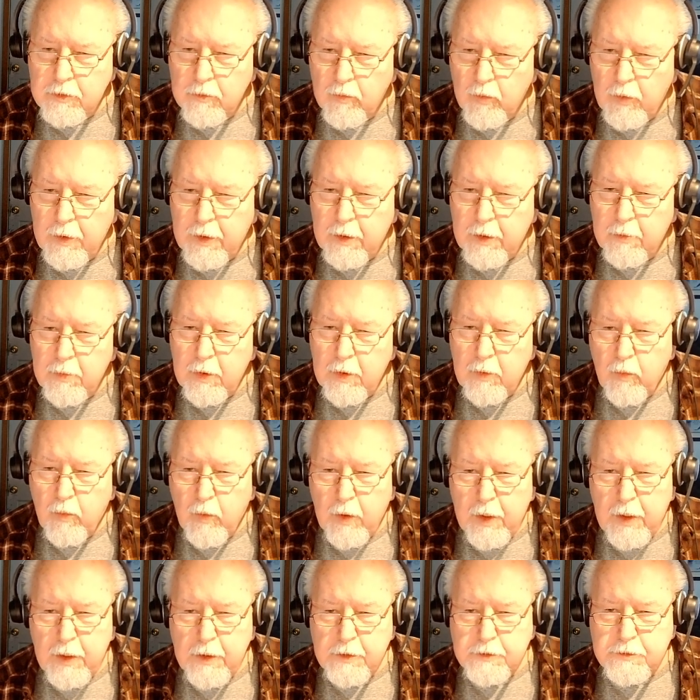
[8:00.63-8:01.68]
we can be
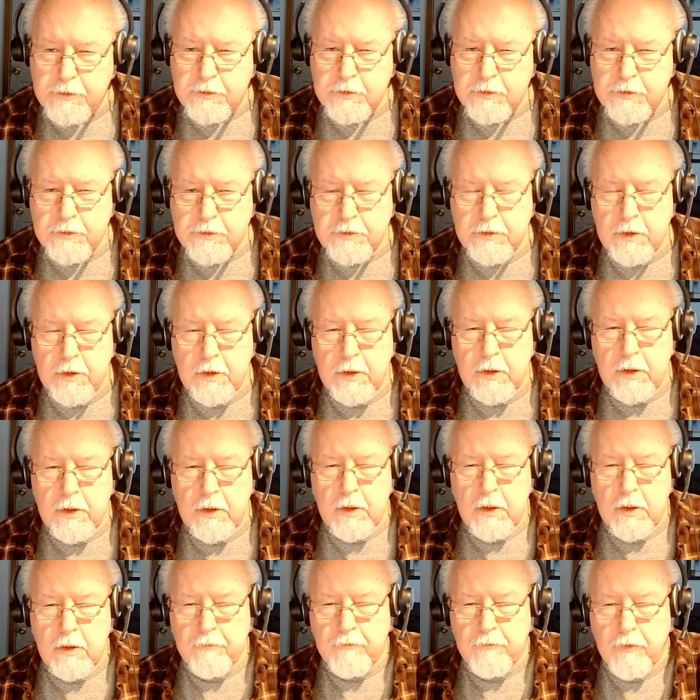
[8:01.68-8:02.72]
witnesses
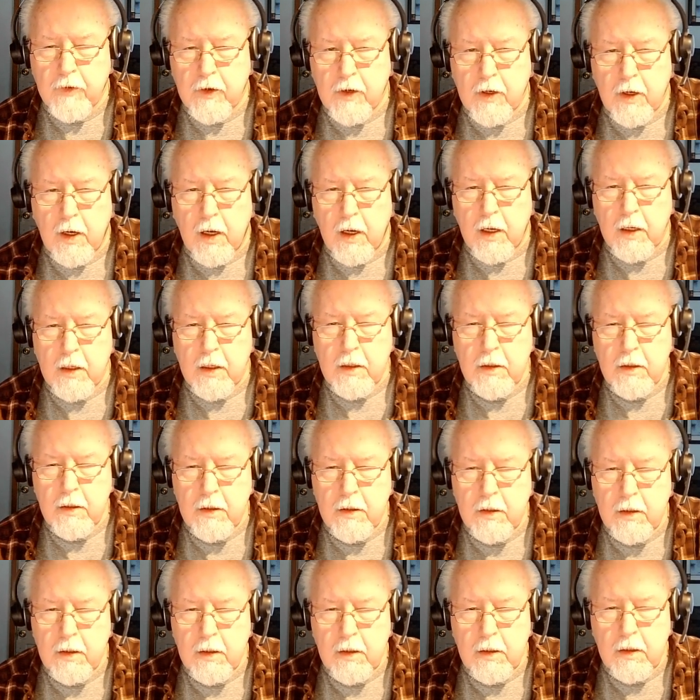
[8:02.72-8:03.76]
for God.
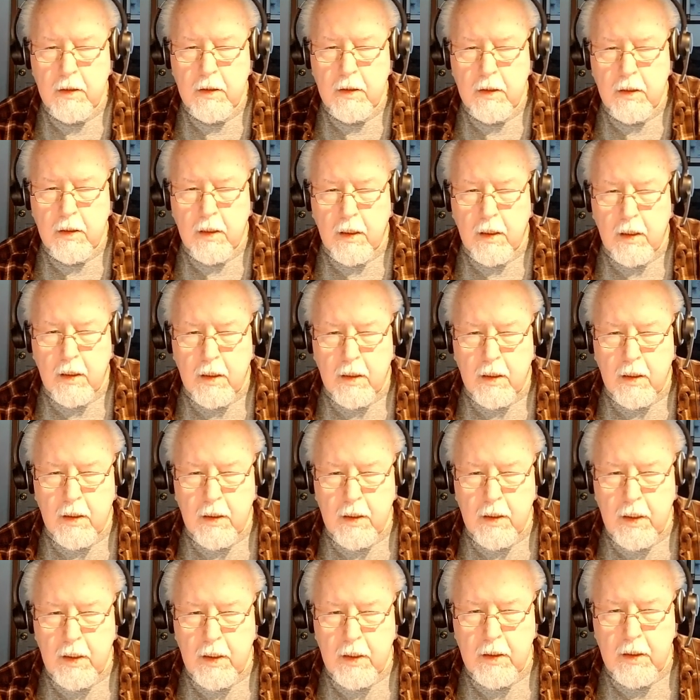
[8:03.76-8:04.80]
Uh,
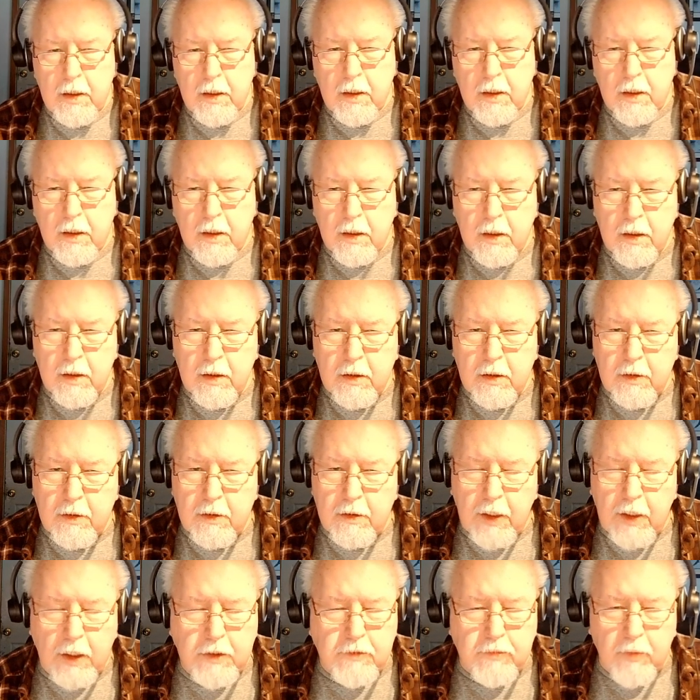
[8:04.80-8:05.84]
and uh,
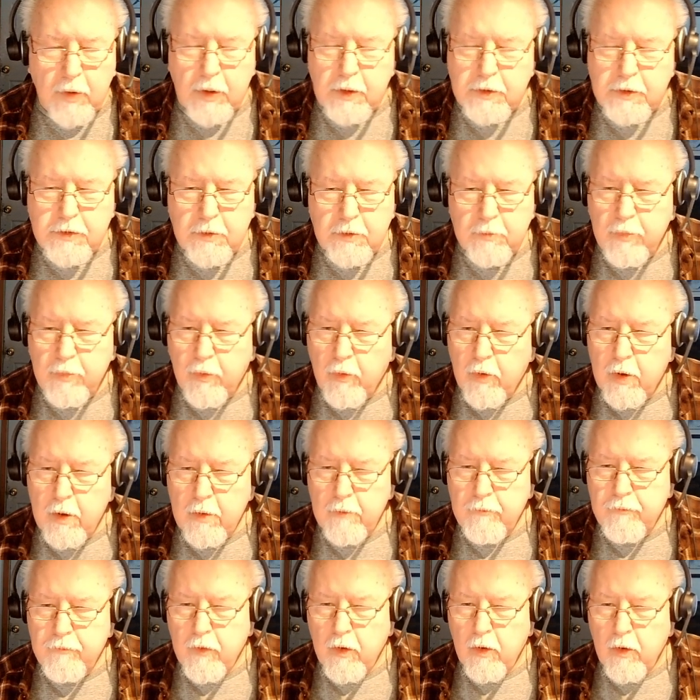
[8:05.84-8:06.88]
that's why it's important
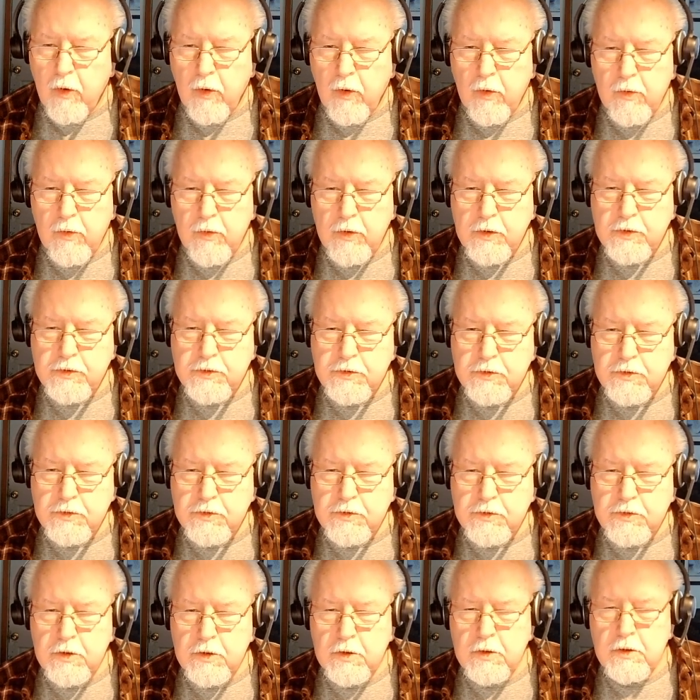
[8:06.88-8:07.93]
for all Christians
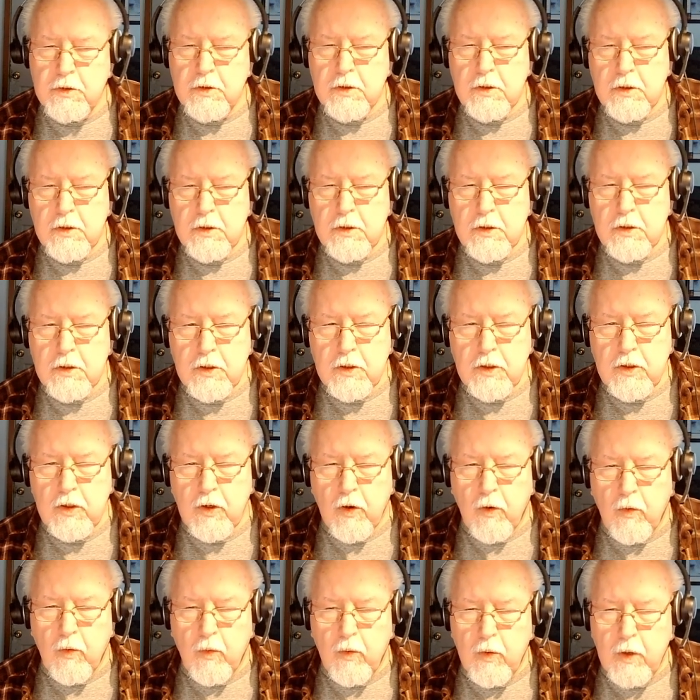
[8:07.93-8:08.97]
to
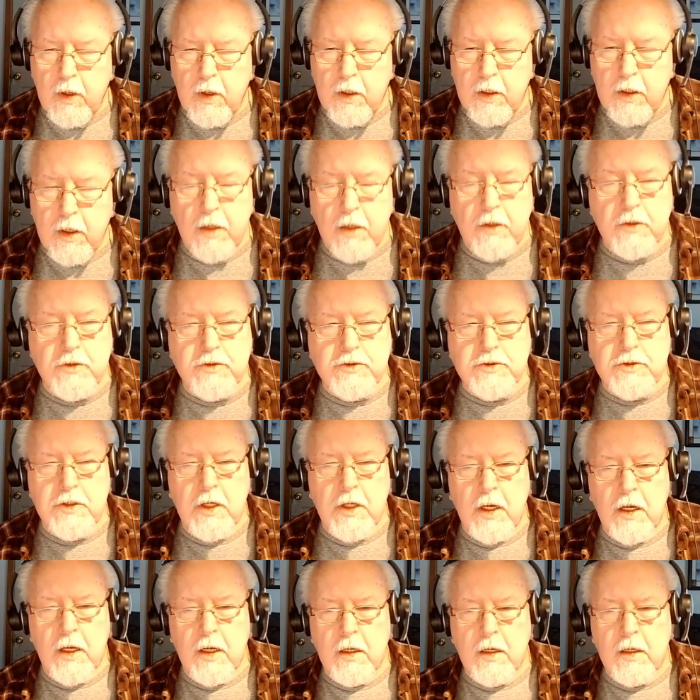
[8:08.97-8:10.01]
know and
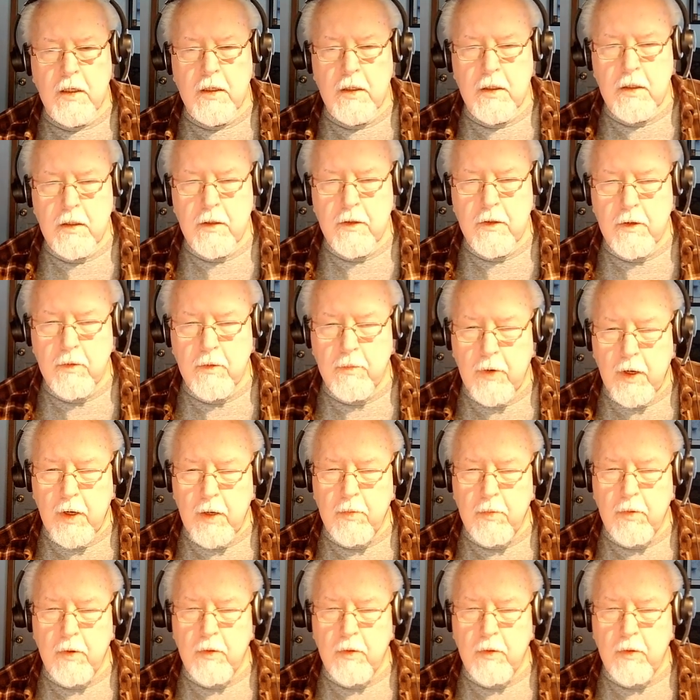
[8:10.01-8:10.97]
understand their Bibles.